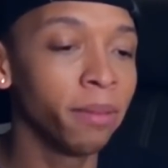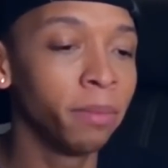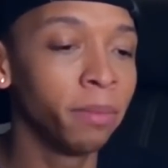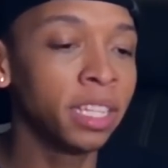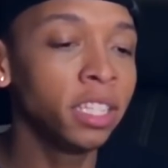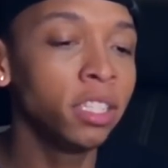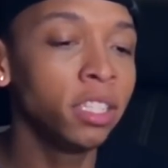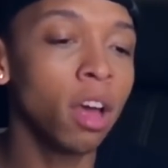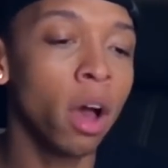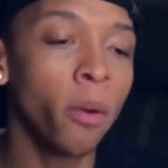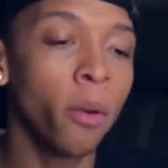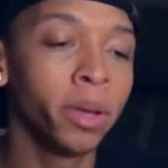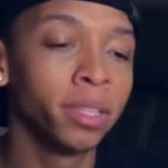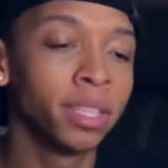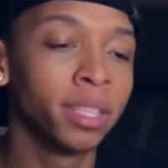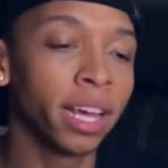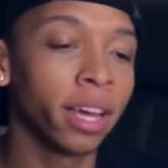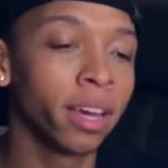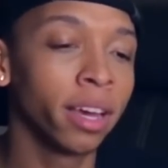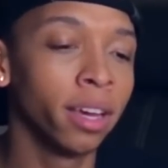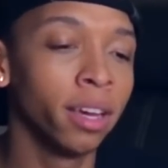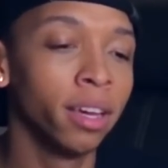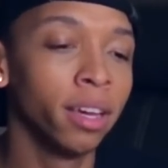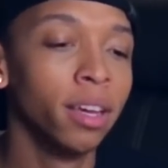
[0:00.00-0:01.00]
this is always
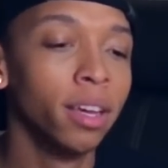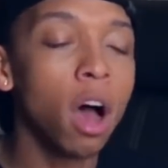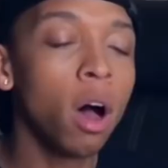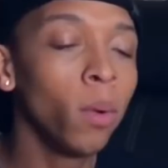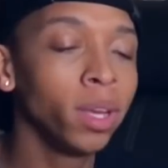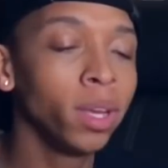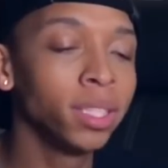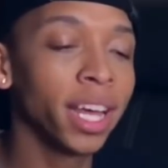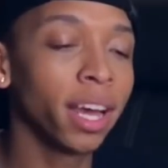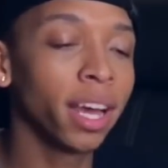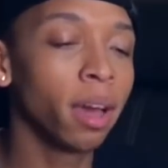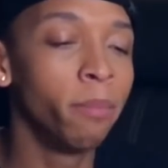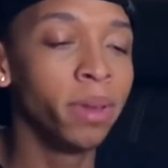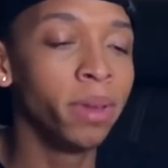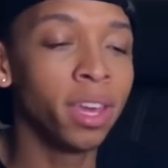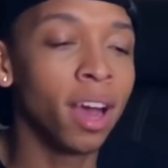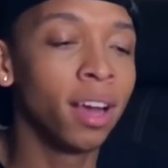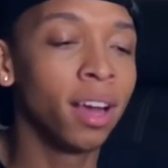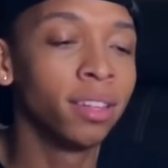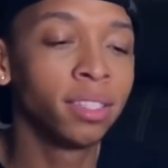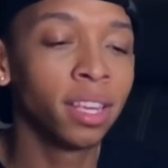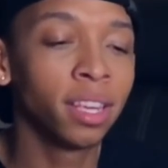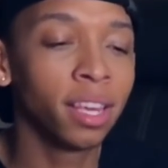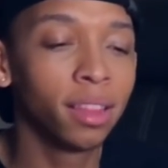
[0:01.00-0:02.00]
like a
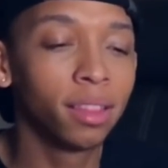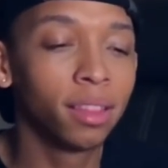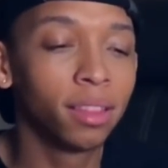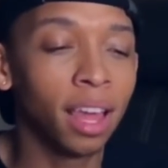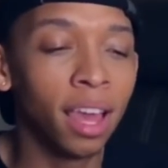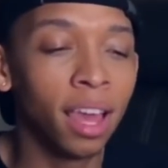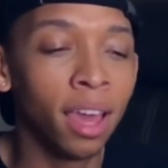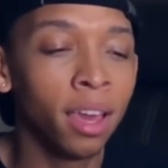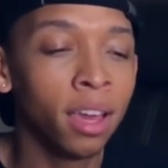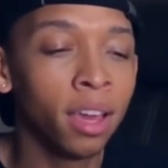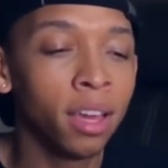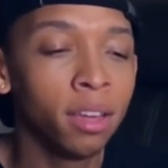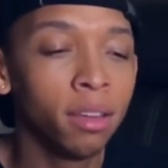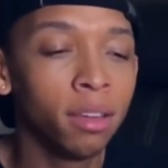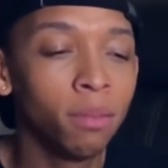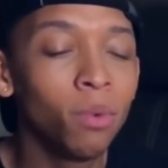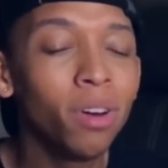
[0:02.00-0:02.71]
Beyoncé thing.